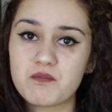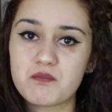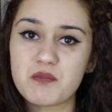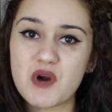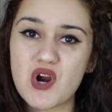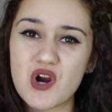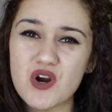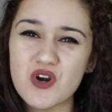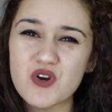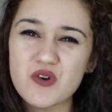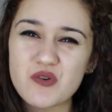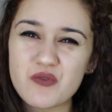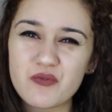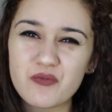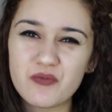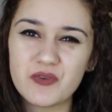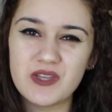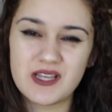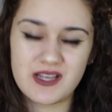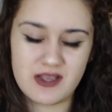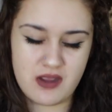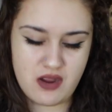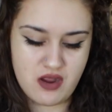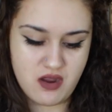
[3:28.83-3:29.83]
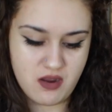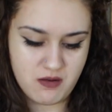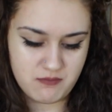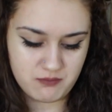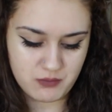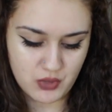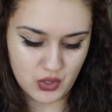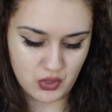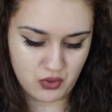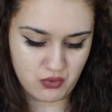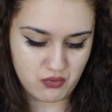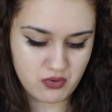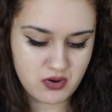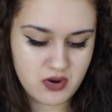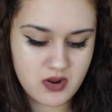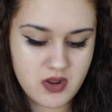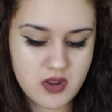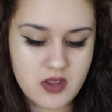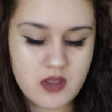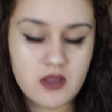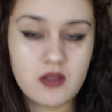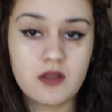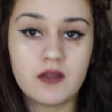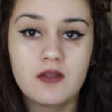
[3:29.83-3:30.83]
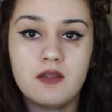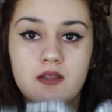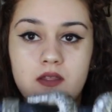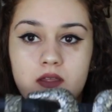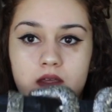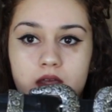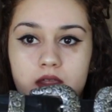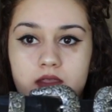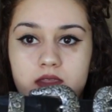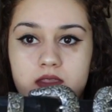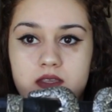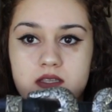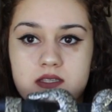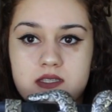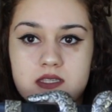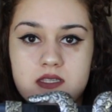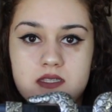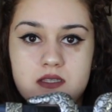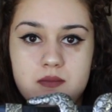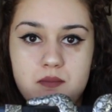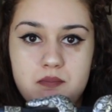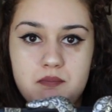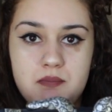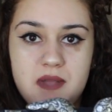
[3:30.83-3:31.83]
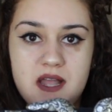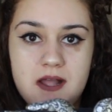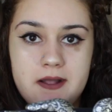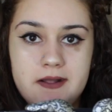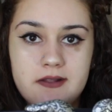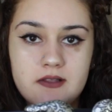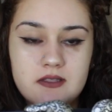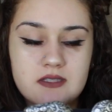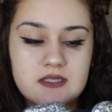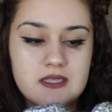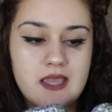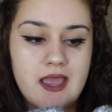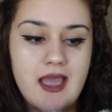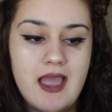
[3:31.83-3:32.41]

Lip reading: Perfect combo. And this is the belt.